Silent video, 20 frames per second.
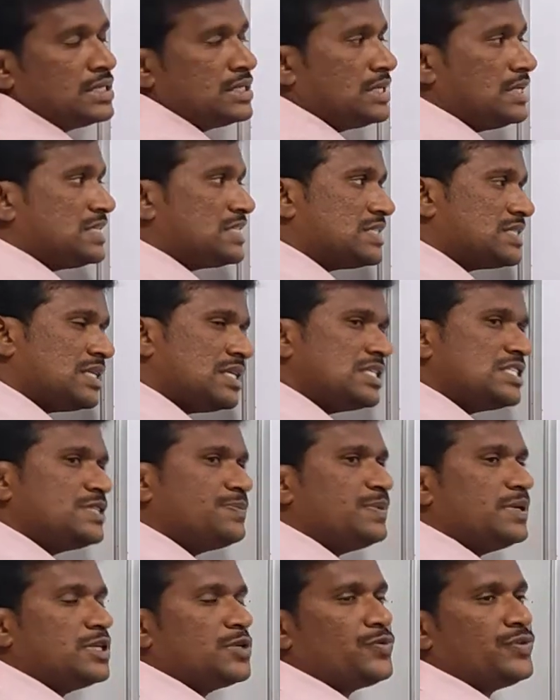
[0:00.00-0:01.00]
Distance
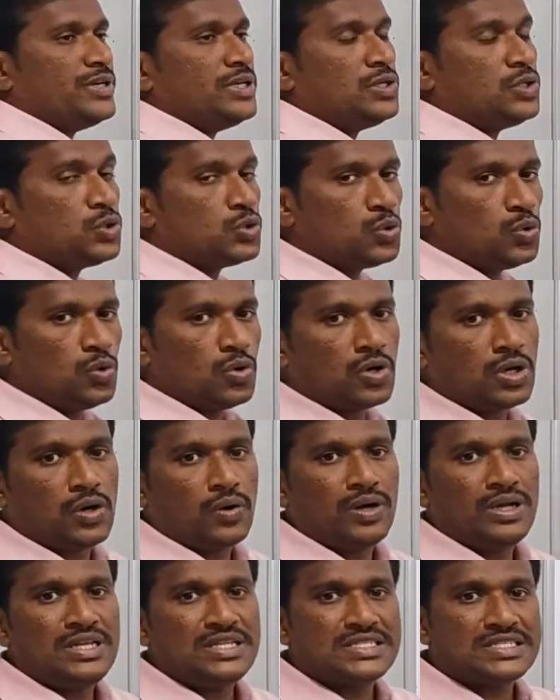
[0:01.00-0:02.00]
between two
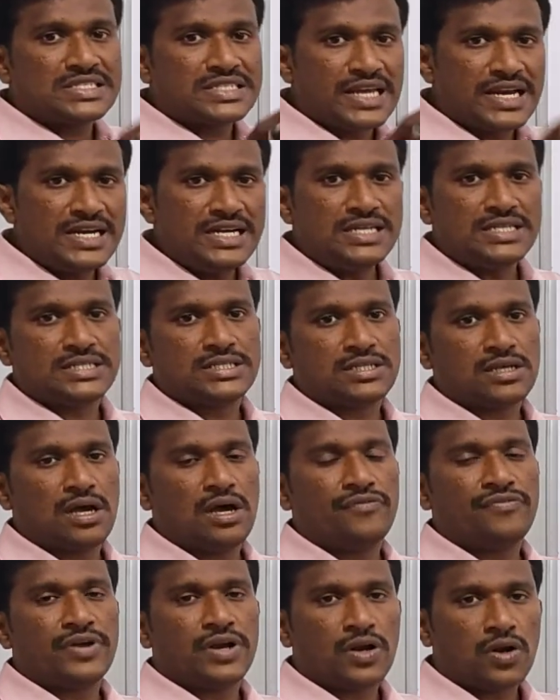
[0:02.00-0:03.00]
coil sides
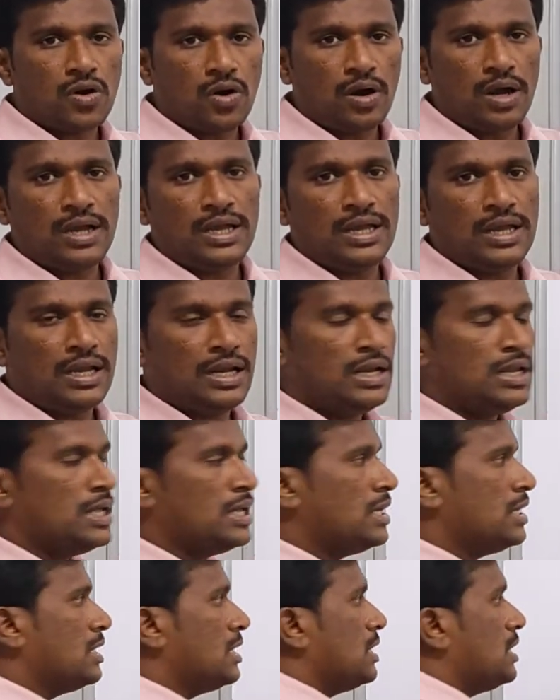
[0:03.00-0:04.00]
of a
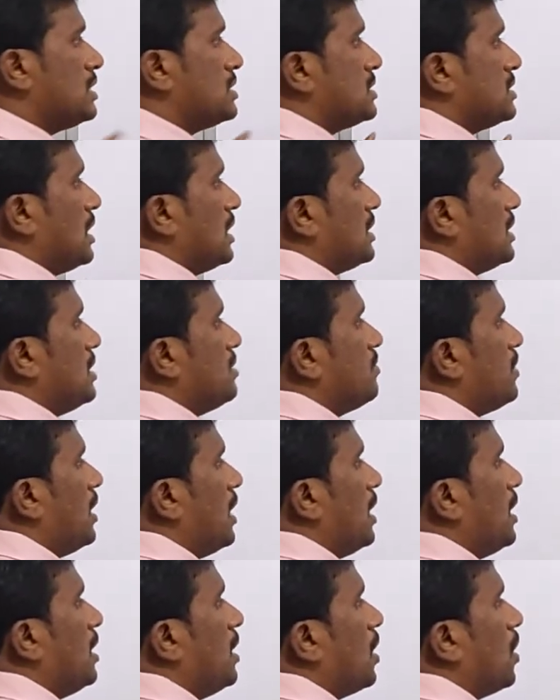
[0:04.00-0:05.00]
coil is nothing
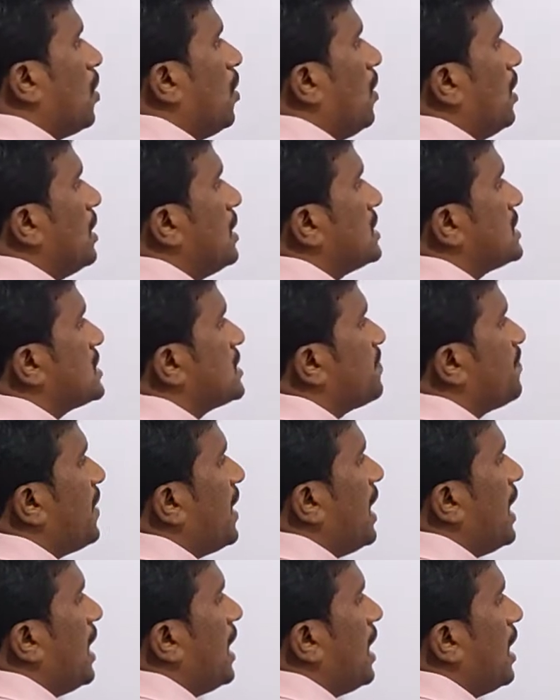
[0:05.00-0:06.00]
but coil
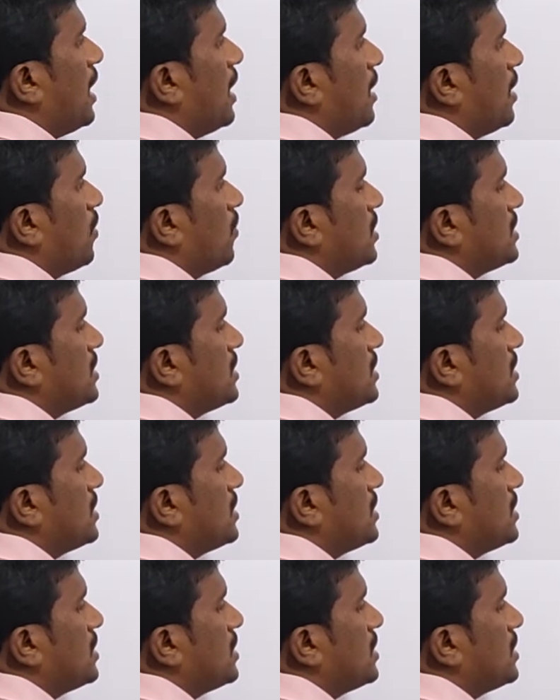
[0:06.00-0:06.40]
span.